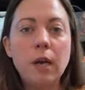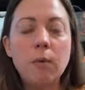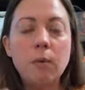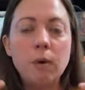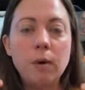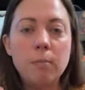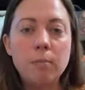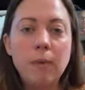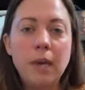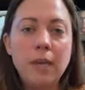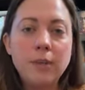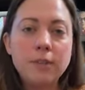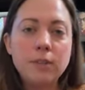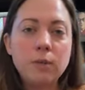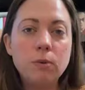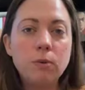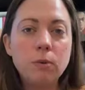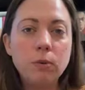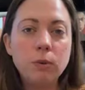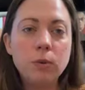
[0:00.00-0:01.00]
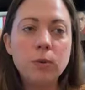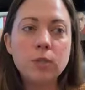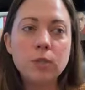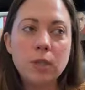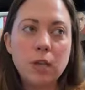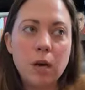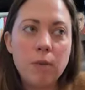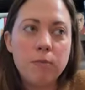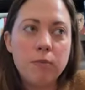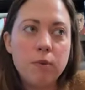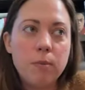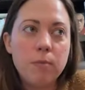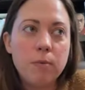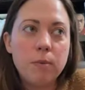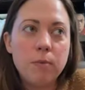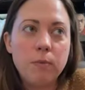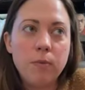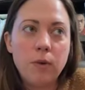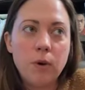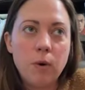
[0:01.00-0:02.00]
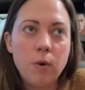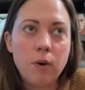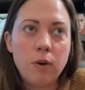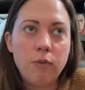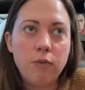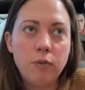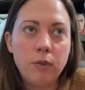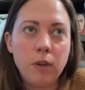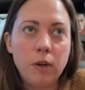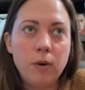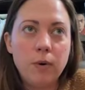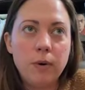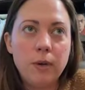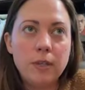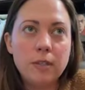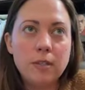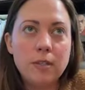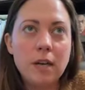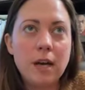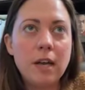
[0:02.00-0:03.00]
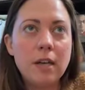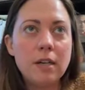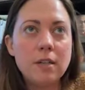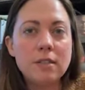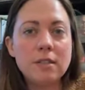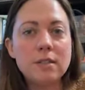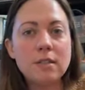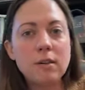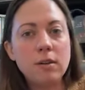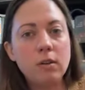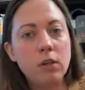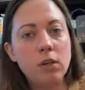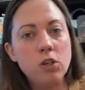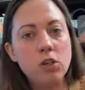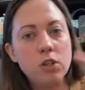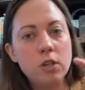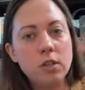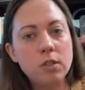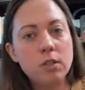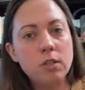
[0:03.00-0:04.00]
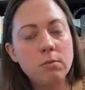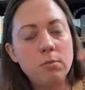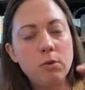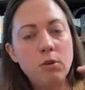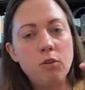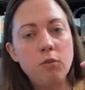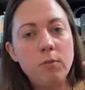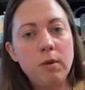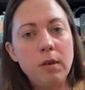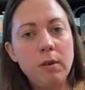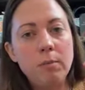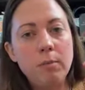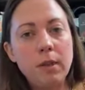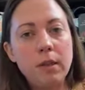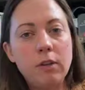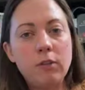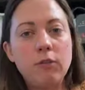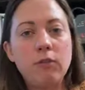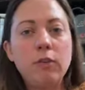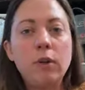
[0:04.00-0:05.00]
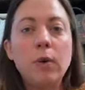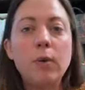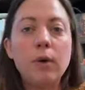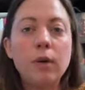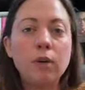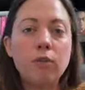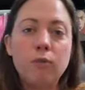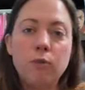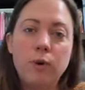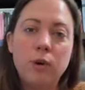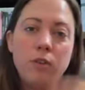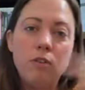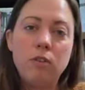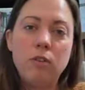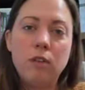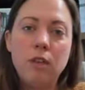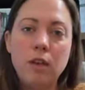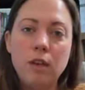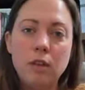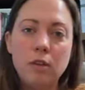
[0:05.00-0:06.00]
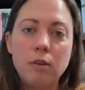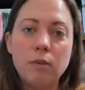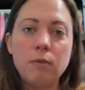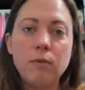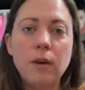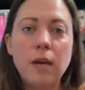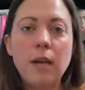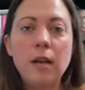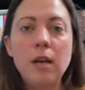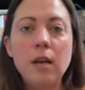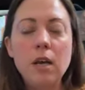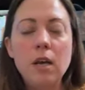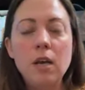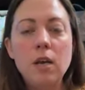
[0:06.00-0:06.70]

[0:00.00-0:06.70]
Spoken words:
and what makes you loosen up from the yoga flow is not necessarily just the movement, but the flowing of one to the other, right?